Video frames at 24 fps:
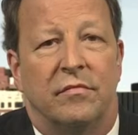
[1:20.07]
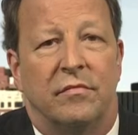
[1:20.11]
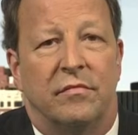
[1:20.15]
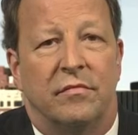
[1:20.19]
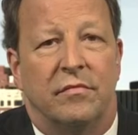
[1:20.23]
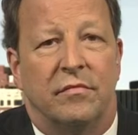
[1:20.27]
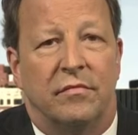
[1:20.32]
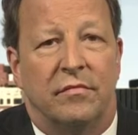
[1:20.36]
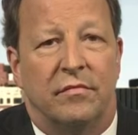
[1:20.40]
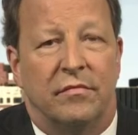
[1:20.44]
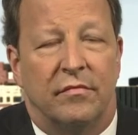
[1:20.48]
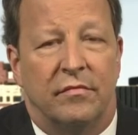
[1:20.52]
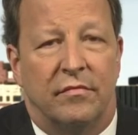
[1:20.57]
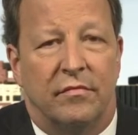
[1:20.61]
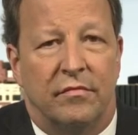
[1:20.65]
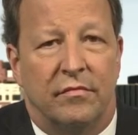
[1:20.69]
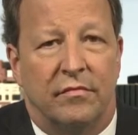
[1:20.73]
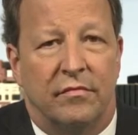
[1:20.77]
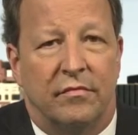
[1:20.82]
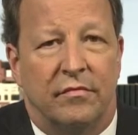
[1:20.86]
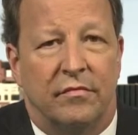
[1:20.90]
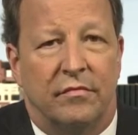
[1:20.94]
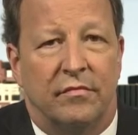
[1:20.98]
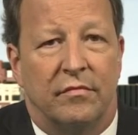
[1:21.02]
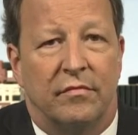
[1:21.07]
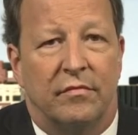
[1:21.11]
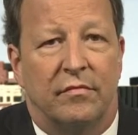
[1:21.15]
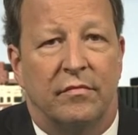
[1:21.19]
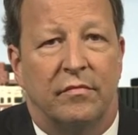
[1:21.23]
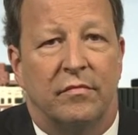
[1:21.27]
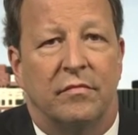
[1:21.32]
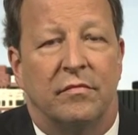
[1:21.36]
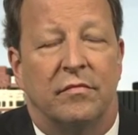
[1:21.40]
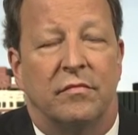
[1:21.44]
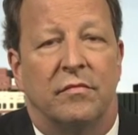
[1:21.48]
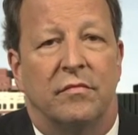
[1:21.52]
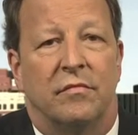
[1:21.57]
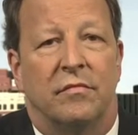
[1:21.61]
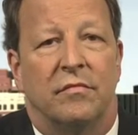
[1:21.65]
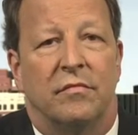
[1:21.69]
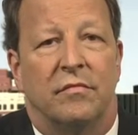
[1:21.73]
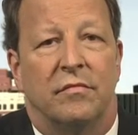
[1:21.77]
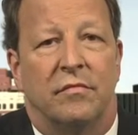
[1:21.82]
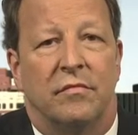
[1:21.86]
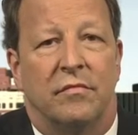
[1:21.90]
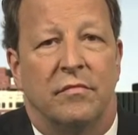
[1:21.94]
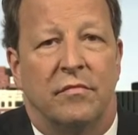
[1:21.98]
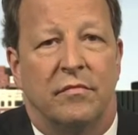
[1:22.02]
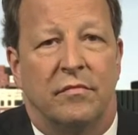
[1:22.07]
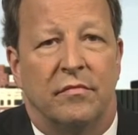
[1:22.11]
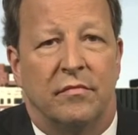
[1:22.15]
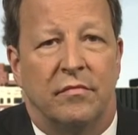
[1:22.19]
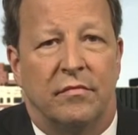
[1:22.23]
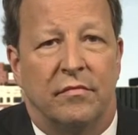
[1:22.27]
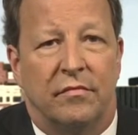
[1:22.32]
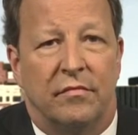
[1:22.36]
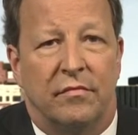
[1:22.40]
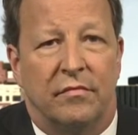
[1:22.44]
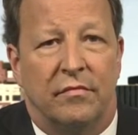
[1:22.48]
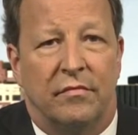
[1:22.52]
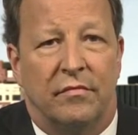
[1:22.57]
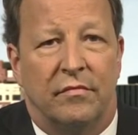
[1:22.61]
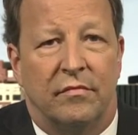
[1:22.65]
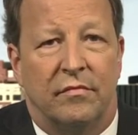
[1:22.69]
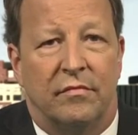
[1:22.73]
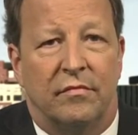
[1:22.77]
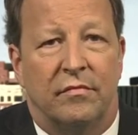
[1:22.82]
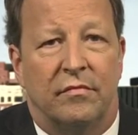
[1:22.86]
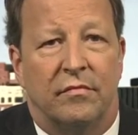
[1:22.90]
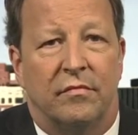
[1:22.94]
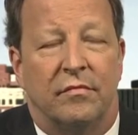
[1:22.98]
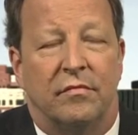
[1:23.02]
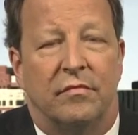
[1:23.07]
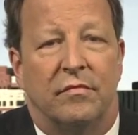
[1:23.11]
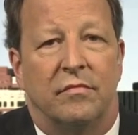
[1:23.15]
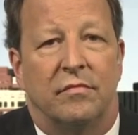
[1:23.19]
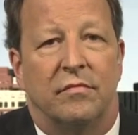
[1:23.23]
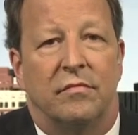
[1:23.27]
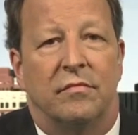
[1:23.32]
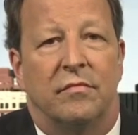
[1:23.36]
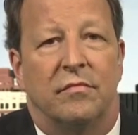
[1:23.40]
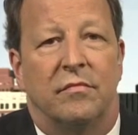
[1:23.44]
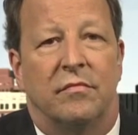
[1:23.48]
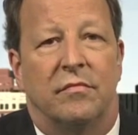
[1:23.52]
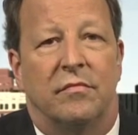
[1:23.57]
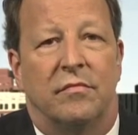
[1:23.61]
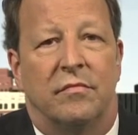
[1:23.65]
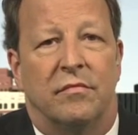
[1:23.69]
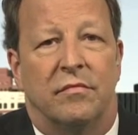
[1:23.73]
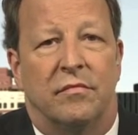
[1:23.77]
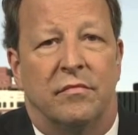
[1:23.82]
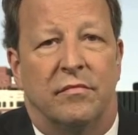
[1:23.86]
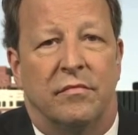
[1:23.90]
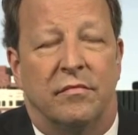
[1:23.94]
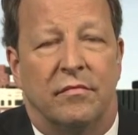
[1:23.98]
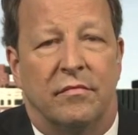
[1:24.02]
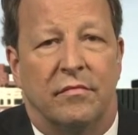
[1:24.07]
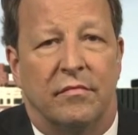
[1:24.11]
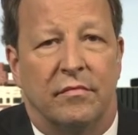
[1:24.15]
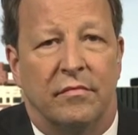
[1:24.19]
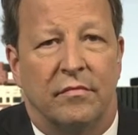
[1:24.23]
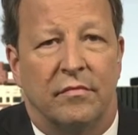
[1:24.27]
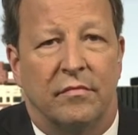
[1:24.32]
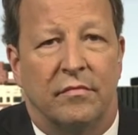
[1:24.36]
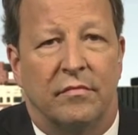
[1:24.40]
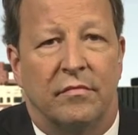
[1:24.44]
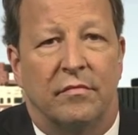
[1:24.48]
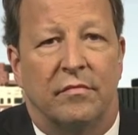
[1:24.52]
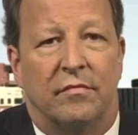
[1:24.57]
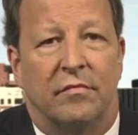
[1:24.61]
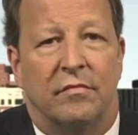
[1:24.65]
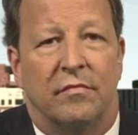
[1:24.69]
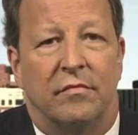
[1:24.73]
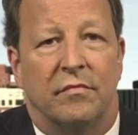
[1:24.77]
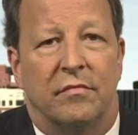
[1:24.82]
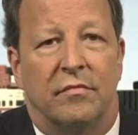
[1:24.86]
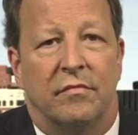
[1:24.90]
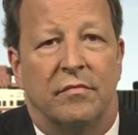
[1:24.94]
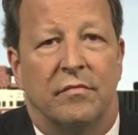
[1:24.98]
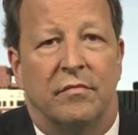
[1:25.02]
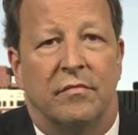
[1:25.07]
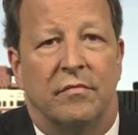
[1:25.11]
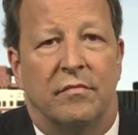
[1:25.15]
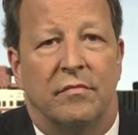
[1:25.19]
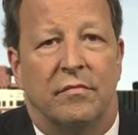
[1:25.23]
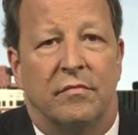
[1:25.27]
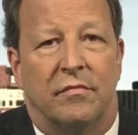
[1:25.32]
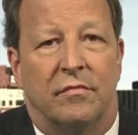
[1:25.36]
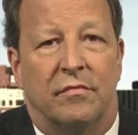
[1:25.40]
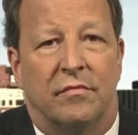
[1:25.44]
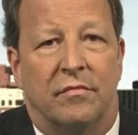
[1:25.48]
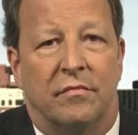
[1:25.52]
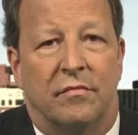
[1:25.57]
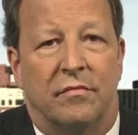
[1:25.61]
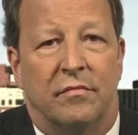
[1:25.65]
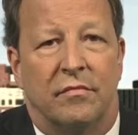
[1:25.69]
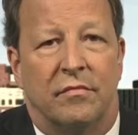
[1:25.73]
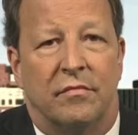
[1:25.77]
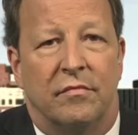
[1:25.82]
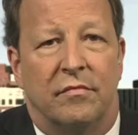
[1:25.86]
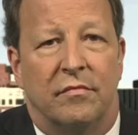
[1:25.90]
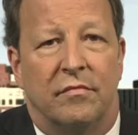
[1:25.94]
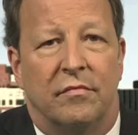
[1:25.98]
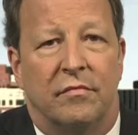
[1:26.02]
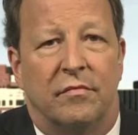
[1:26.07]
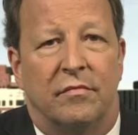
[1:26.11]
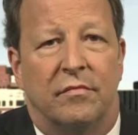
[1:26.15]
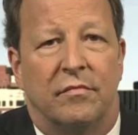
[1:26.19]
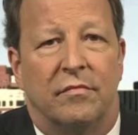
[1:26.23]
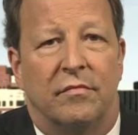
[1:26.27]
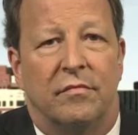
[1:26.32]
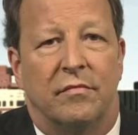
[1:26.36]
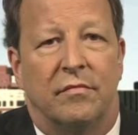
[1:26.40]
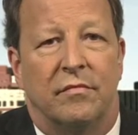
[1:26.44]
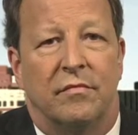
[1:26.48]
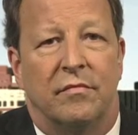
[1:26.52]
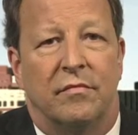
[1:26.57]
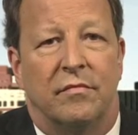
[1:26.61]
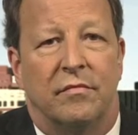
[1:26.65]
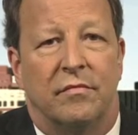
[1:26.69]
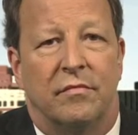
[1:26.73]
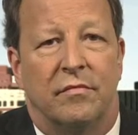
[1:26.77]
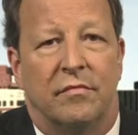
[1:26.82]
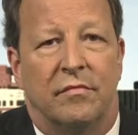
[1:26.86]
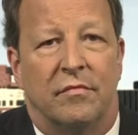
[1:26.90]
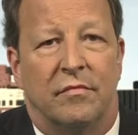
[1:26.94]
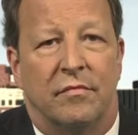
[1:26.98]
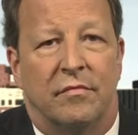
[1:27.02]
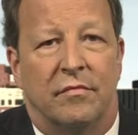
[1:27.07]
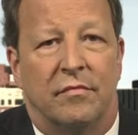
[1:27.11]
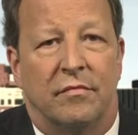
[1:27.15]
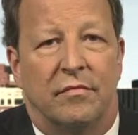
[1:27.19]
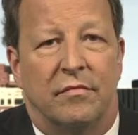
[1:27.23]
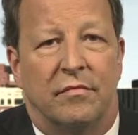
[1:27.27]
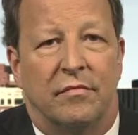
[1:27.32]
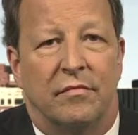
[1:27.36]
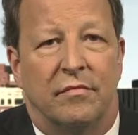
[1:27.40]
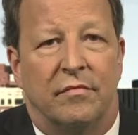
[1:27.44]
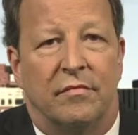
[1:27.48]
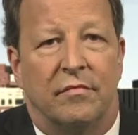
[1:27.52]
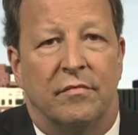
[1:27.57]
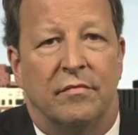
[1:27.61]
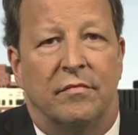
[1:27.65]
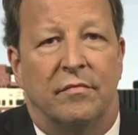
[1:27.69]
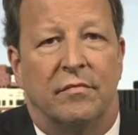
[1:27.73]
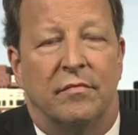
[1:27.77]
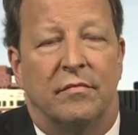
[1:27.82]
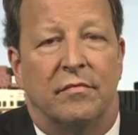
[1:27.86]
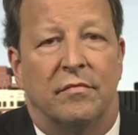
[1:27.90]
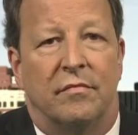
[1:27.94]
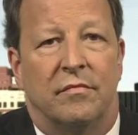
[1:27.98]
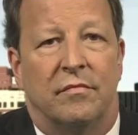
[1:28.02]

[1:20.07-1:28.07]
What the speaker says: The person shown says nothing.